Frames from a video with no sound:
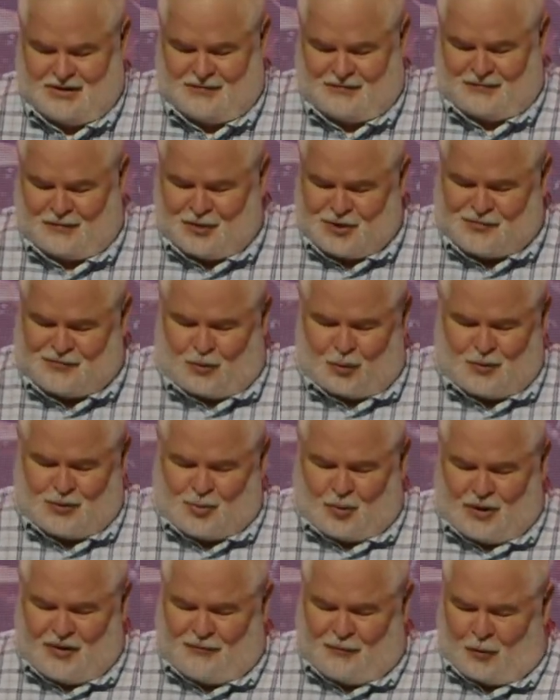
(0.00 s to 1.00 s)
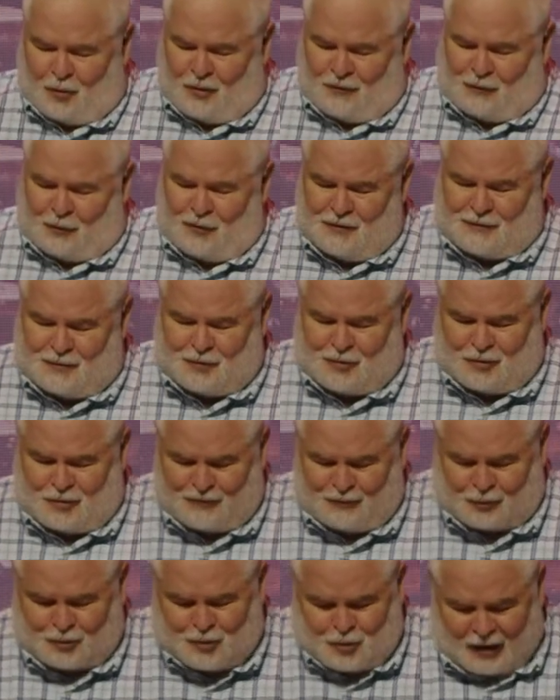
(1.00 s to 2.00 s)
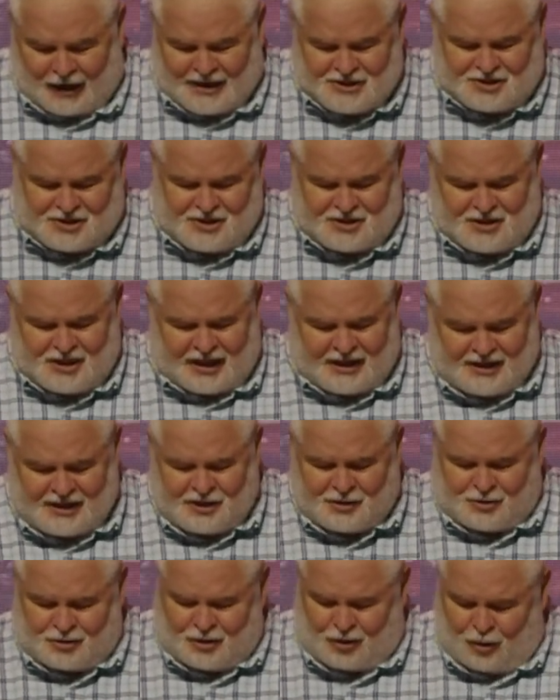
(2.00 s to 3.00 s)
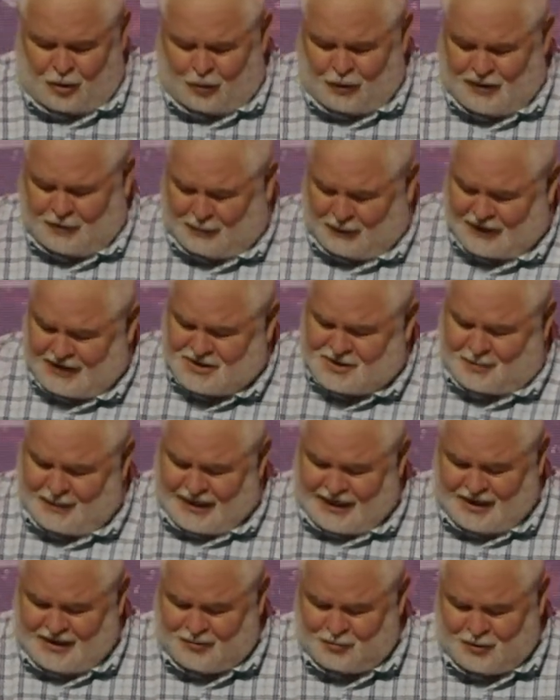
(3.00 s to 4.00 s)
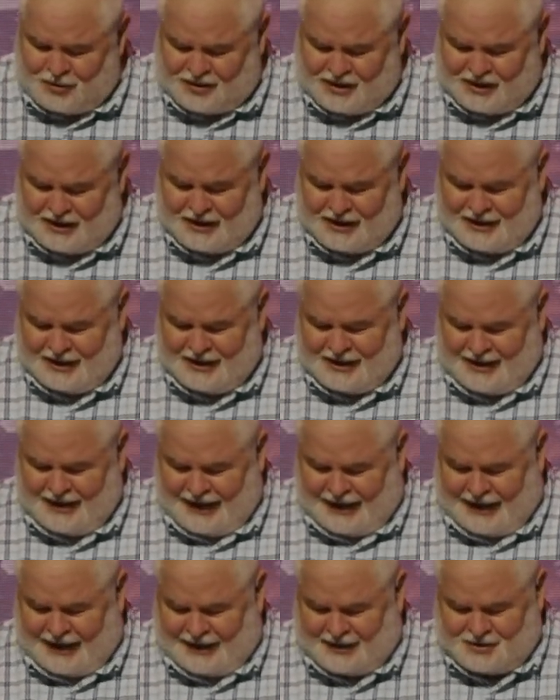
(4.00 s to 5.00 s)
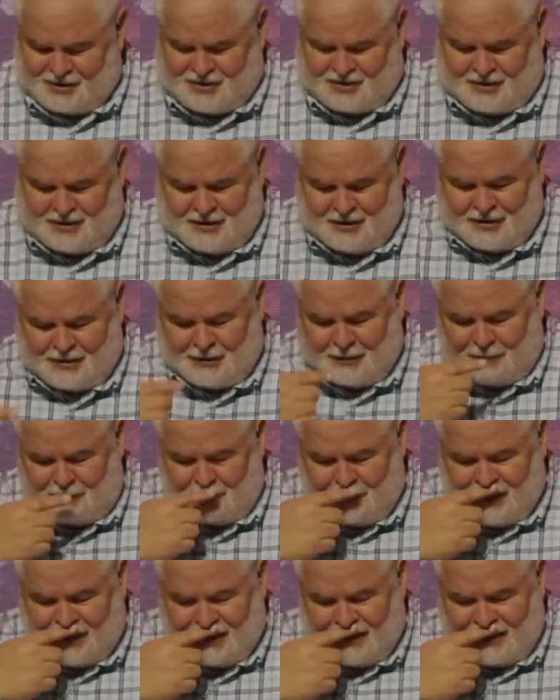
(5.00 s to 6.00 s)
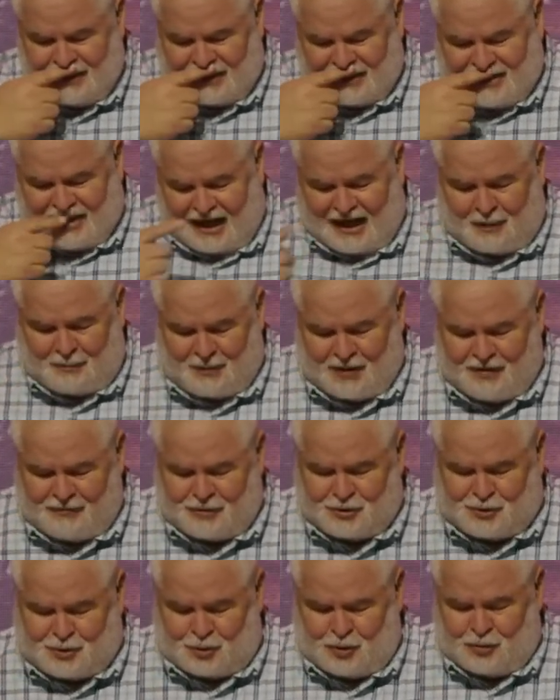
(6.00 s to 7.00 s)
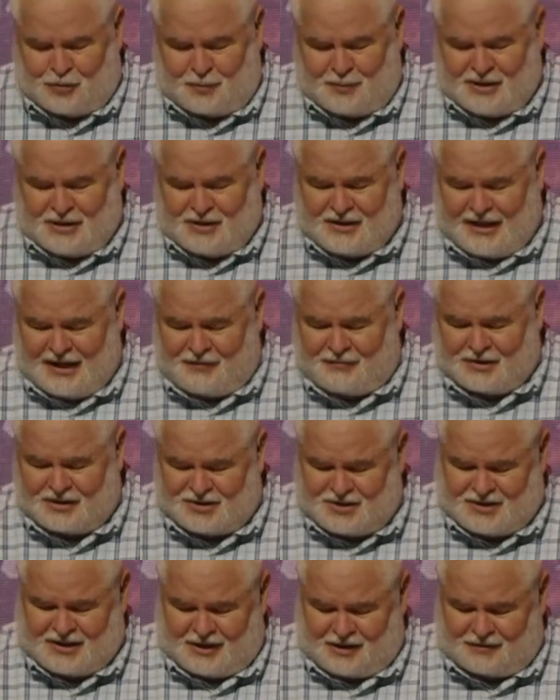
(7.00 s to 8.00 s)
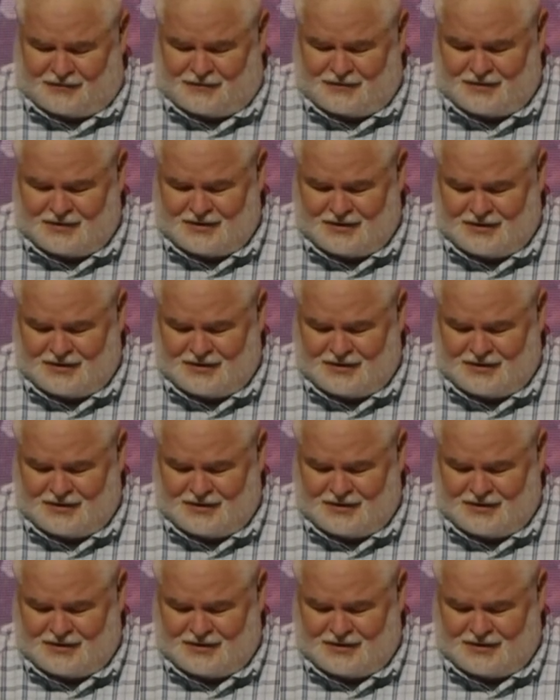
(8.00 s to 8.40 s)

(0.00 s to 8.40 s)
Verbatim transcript: Verse 424, for Christ did not enter a holy place made with hands, a copy of the true one, but into heaven itself.